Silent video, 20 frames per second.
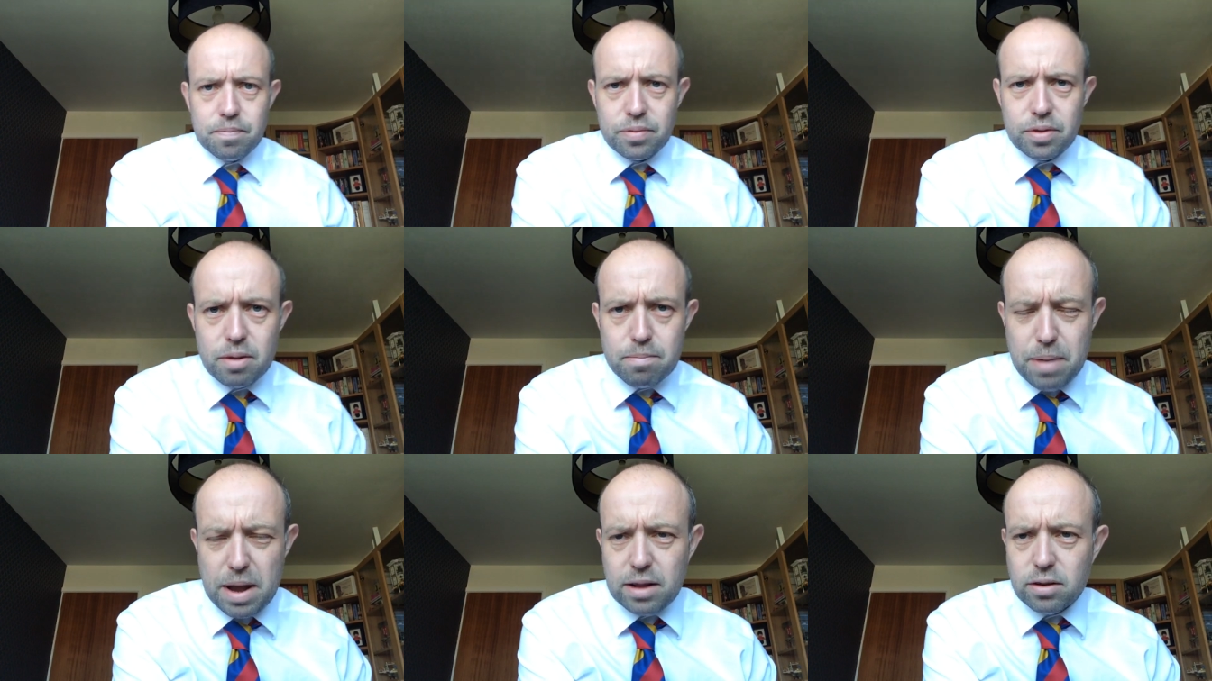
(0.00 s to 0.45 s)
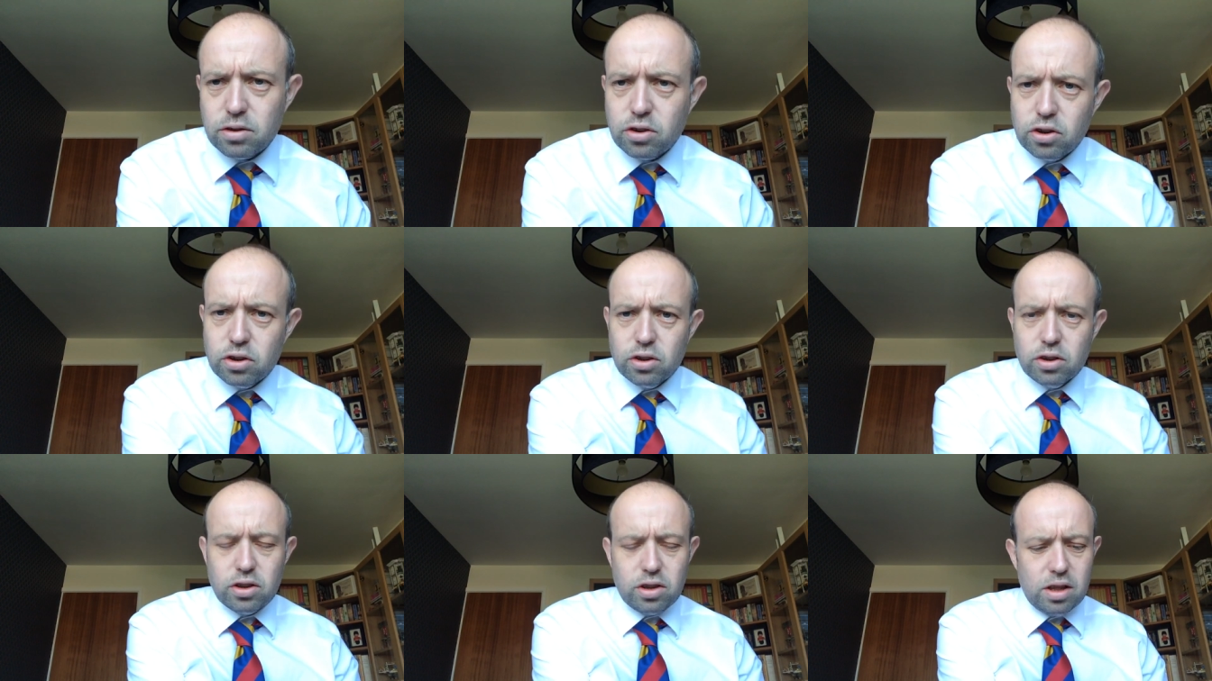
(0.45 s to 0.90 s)
The
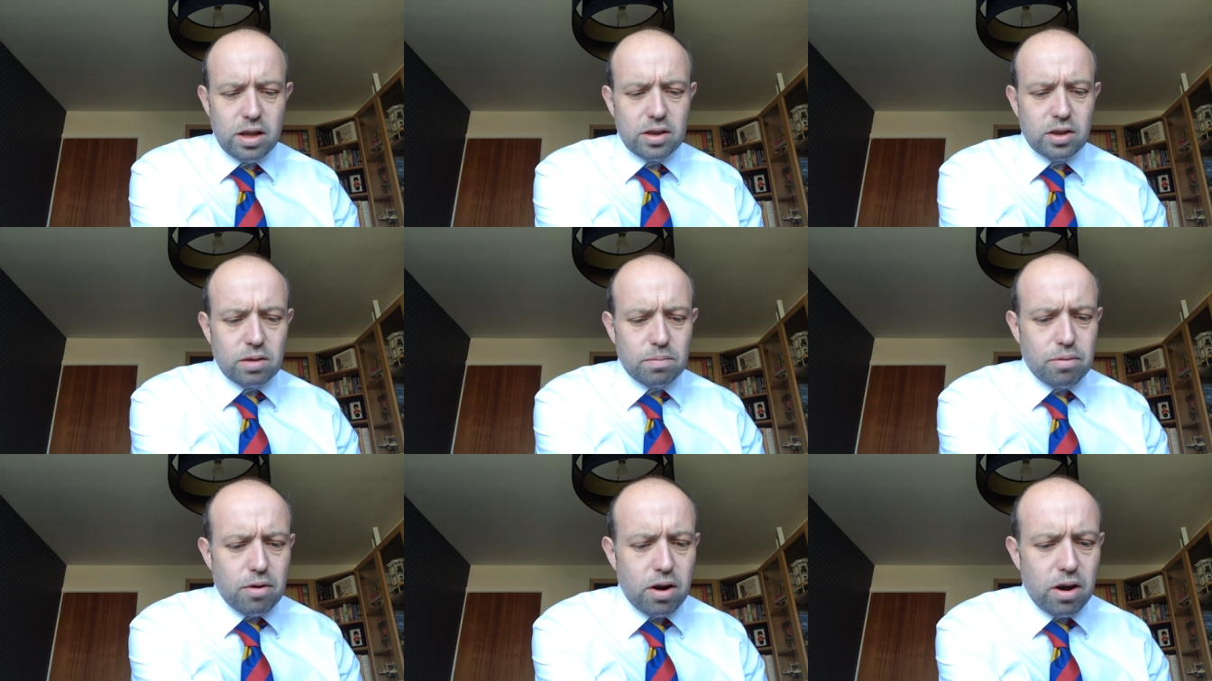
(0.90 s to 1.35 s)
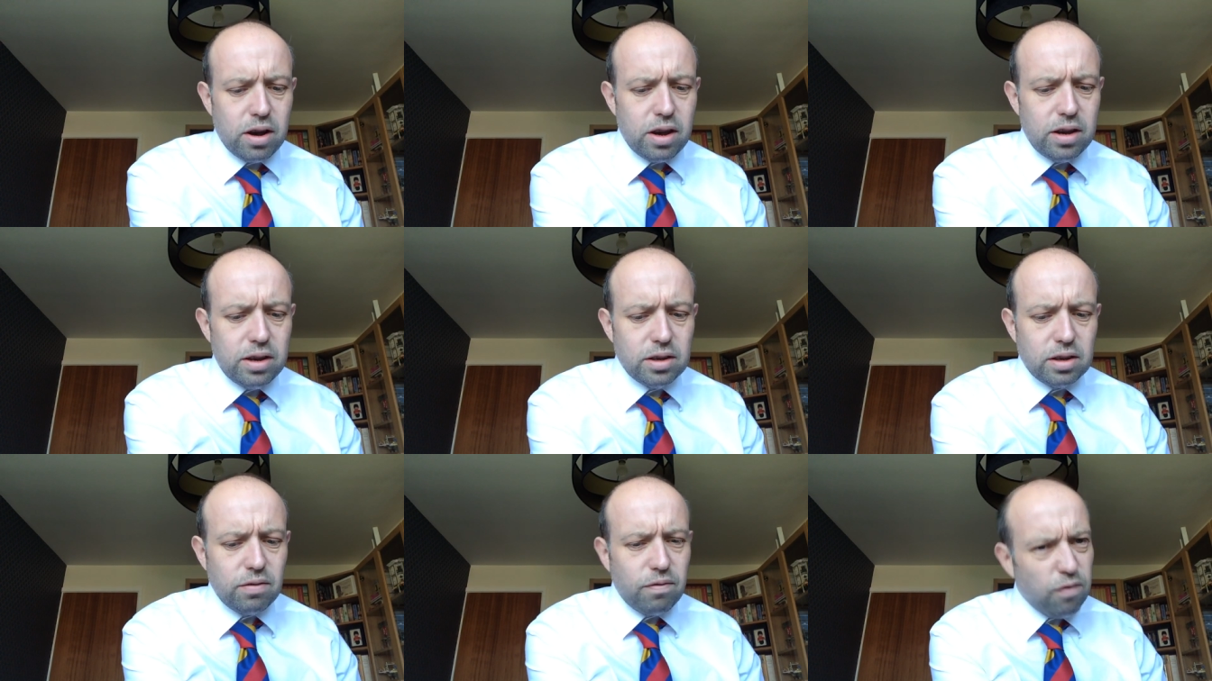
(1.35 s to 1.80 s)
Belgians, to their
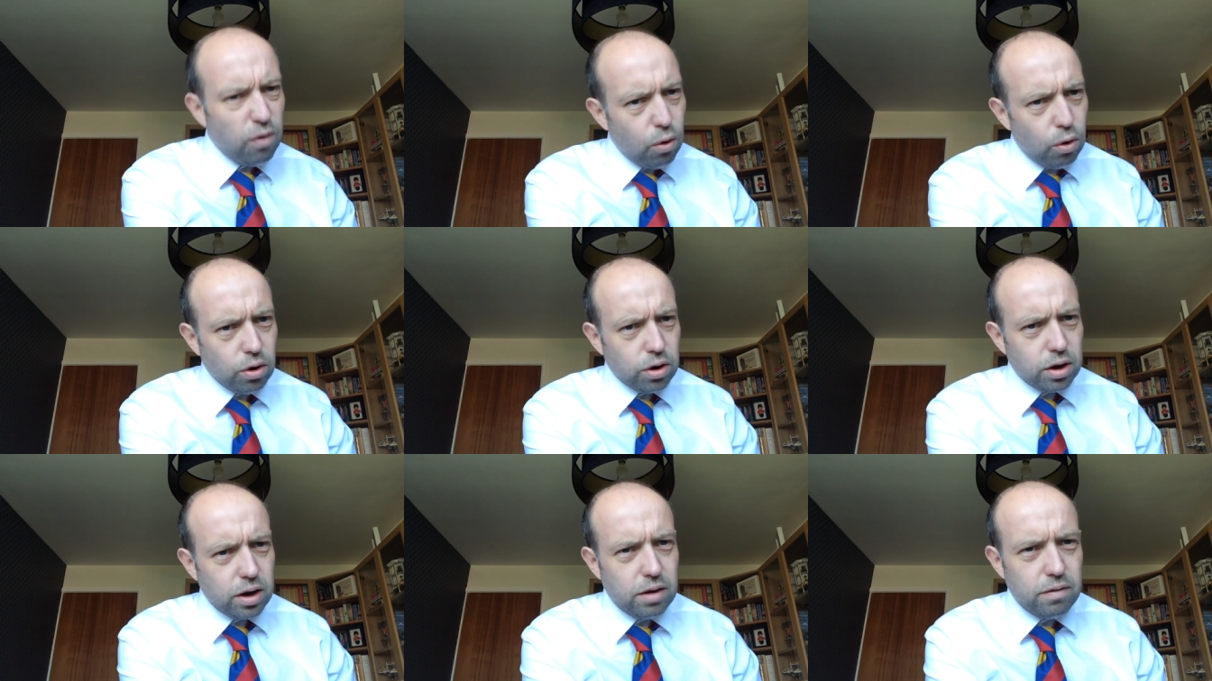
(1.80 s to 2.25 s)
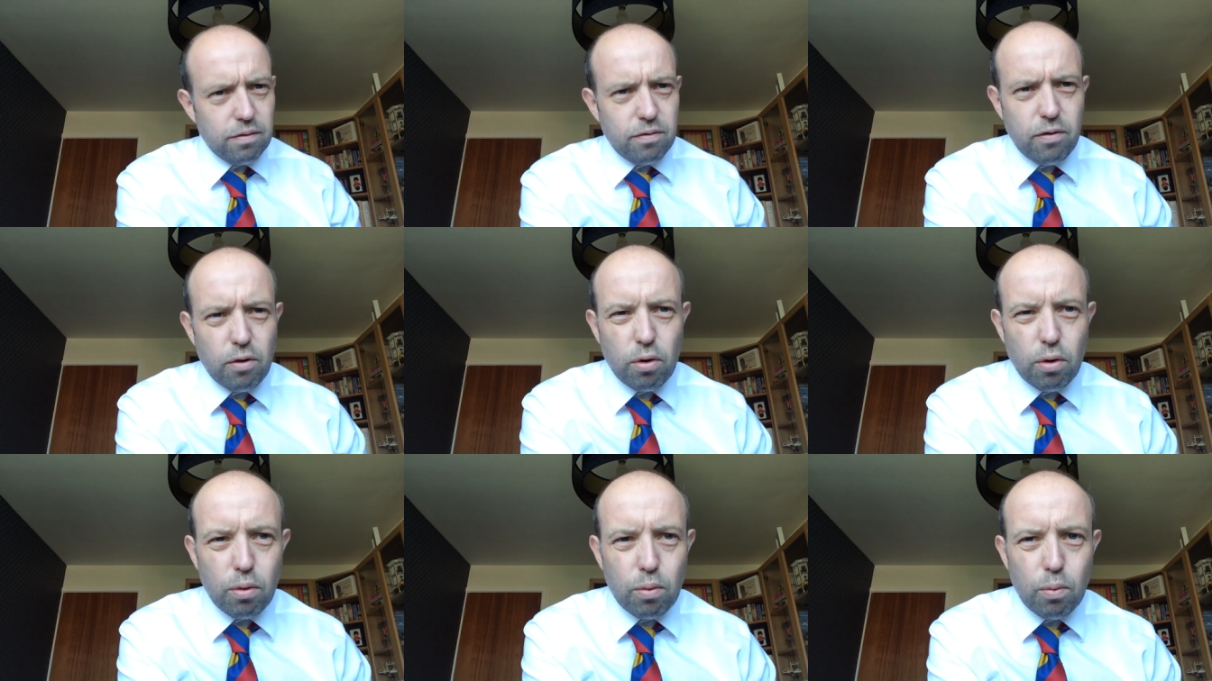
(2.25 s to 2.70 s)
surprise, fought
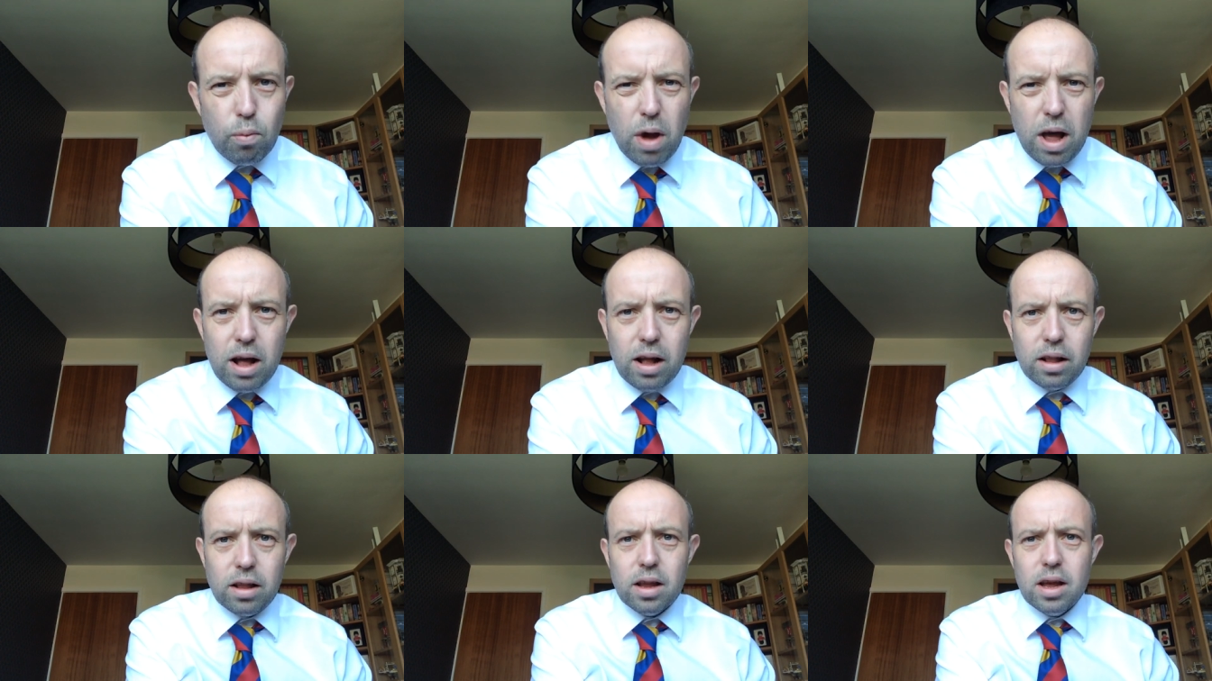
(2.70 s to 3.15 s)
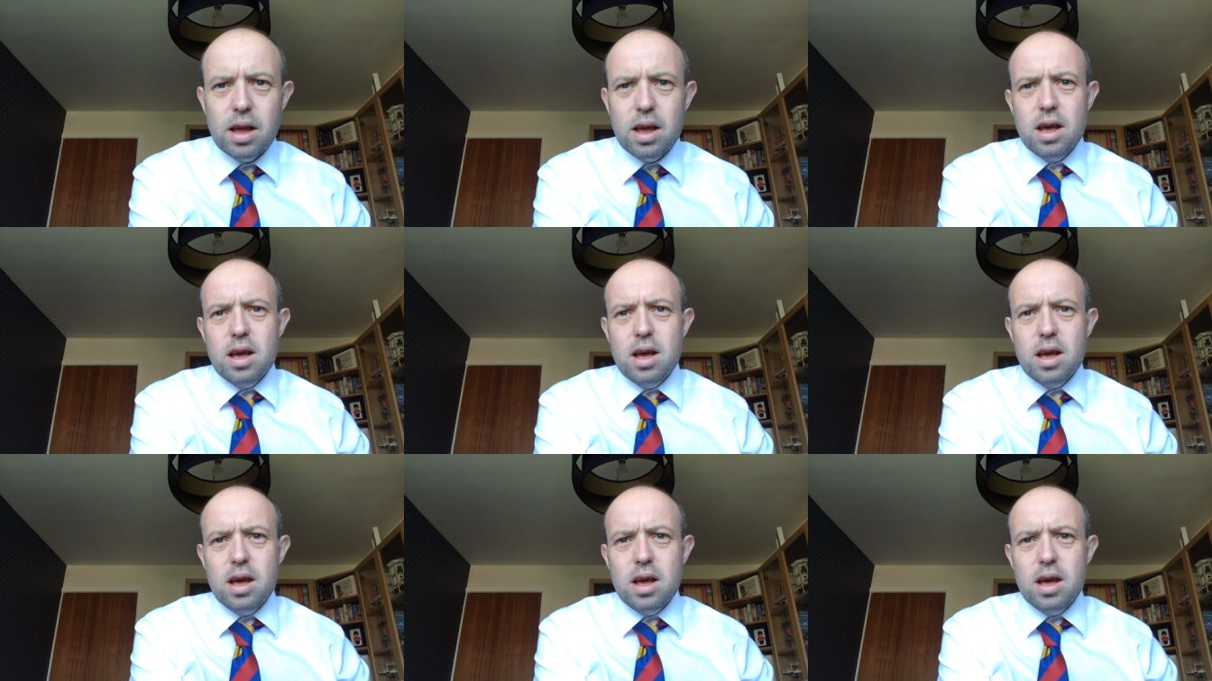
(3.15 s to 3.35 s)
well.